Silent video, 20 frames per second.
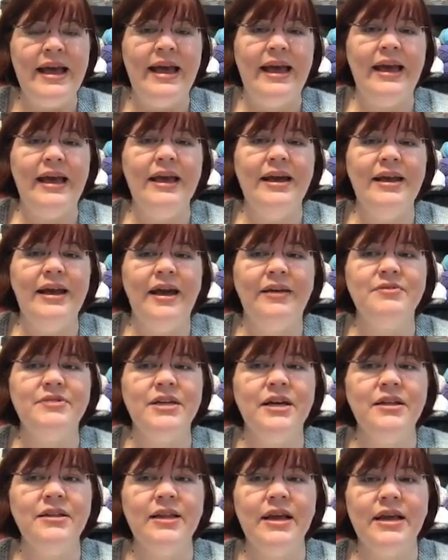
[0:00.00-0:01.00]
And I've
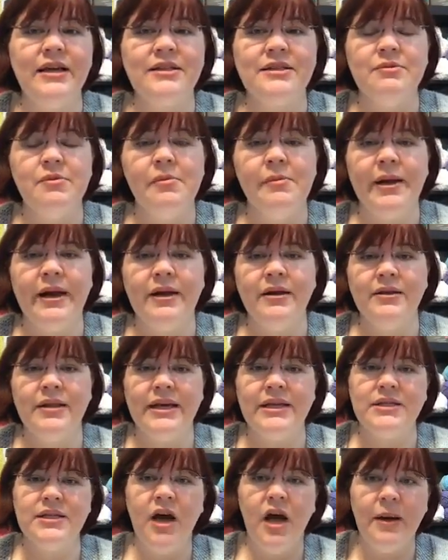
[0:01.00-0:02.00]
done like some of my
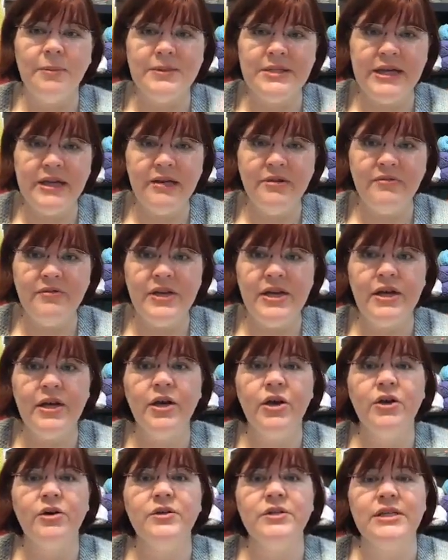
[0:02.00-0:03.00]
like top 10
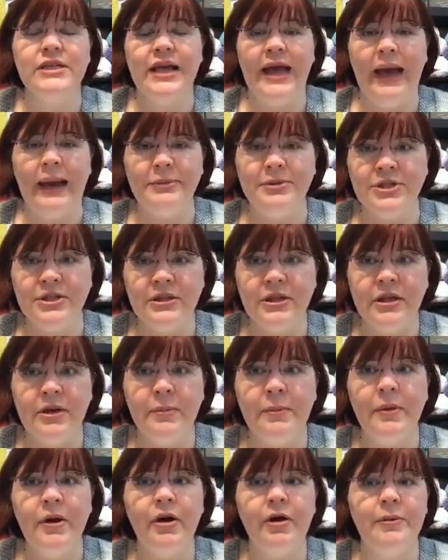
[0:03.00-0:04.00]
videos and captioned
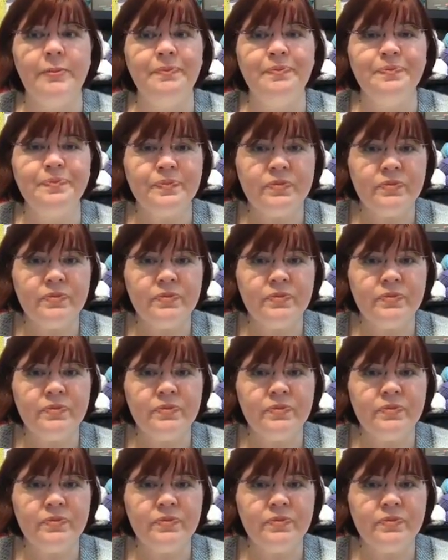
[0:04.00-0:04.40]
them um,